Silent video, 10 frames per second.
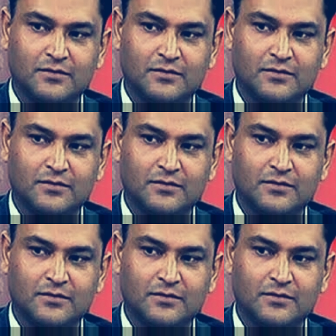
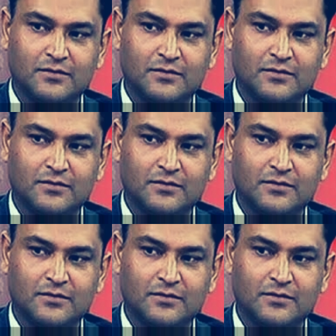
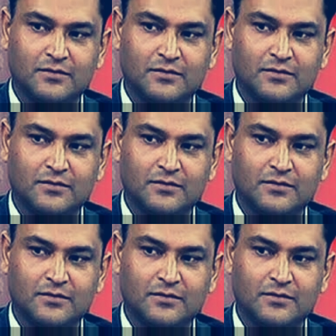
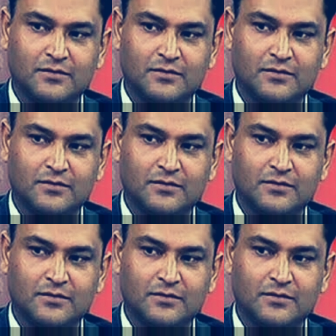
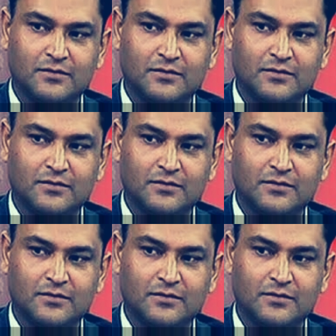
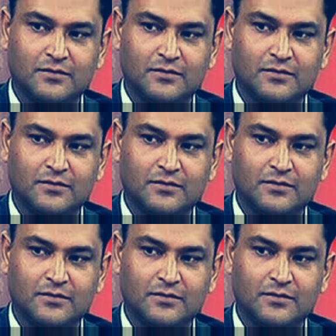
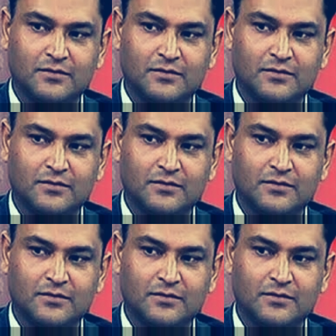
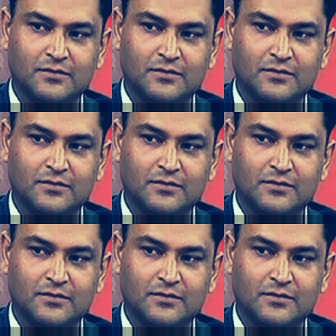
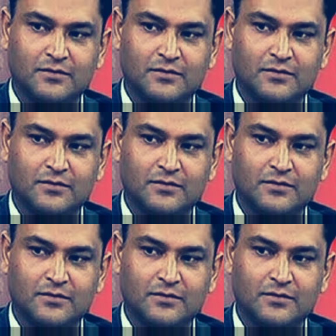(no lip movement)